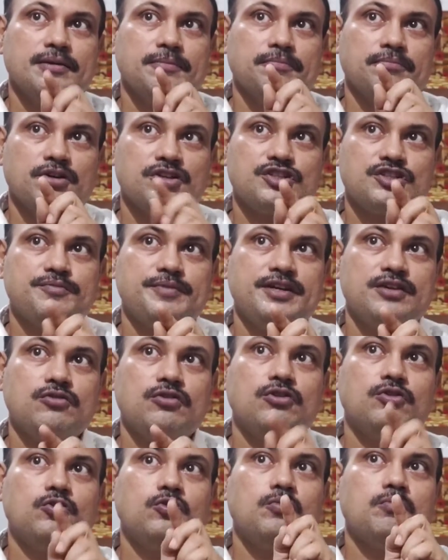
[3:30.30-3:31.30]
must be
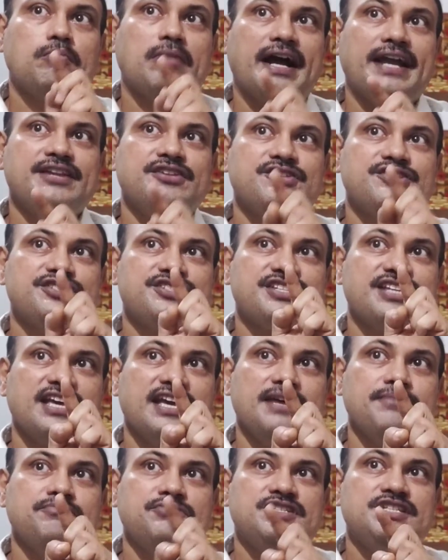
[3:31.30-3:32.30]
equal to minus
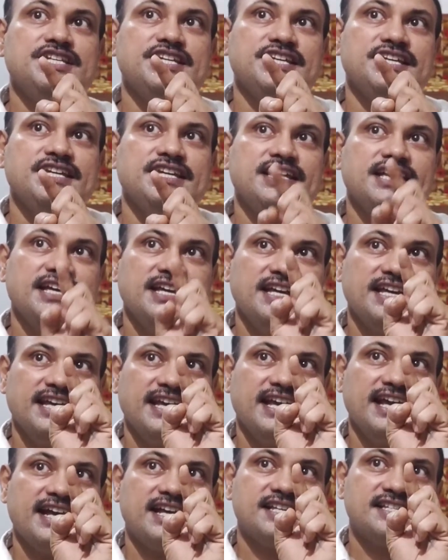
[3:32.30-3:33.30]
mg
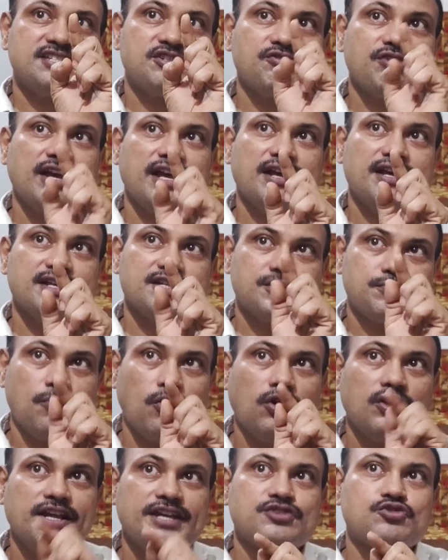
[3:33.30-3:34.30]

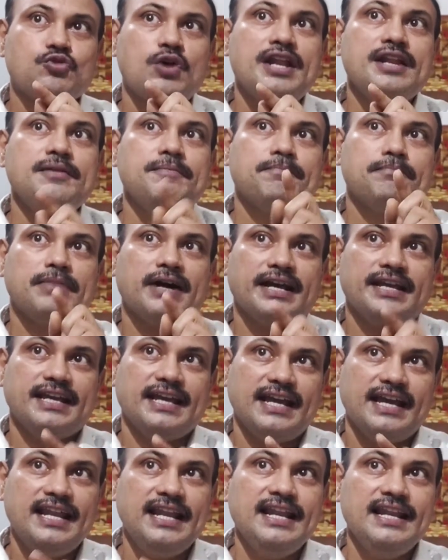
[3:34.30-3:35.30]
small x1 by
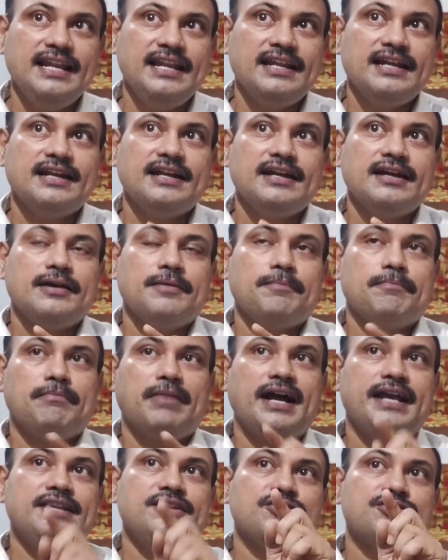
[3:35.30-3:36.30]
L
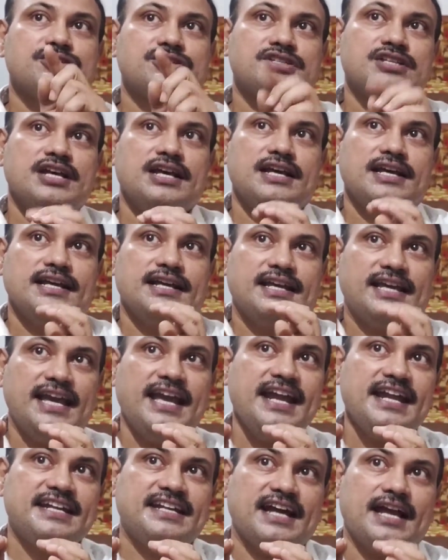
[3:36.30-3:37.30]
minus
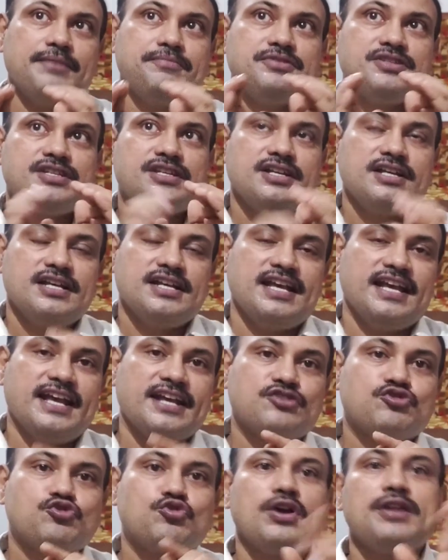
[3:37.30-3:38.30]
k times
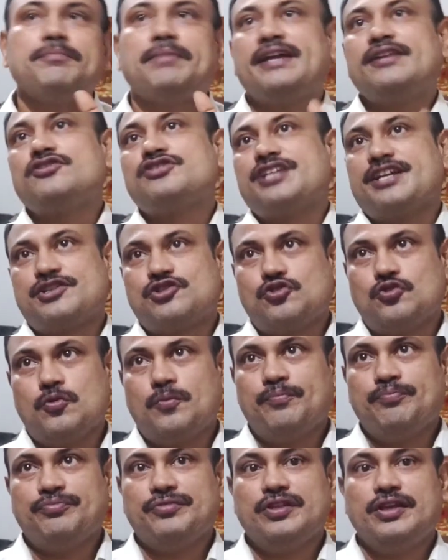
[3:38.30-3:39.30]
x1 minus x2.
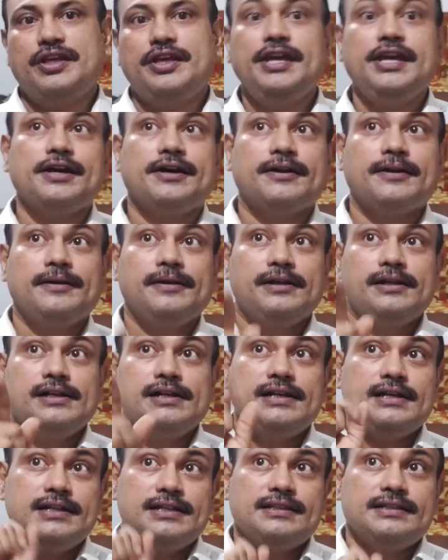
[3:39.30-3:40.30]
Here
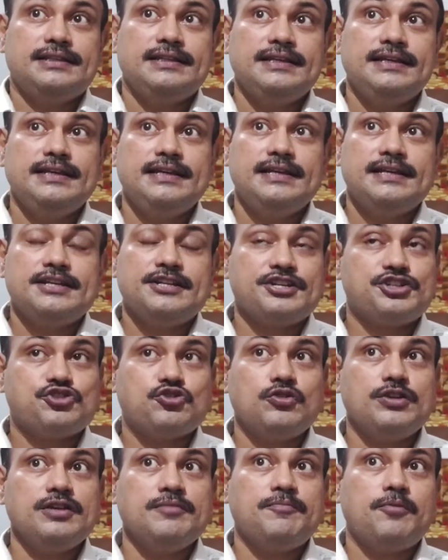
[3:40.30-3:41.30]
the
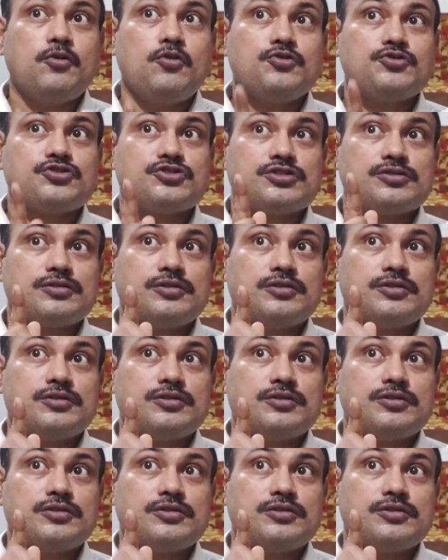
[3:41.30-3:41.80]
restoring force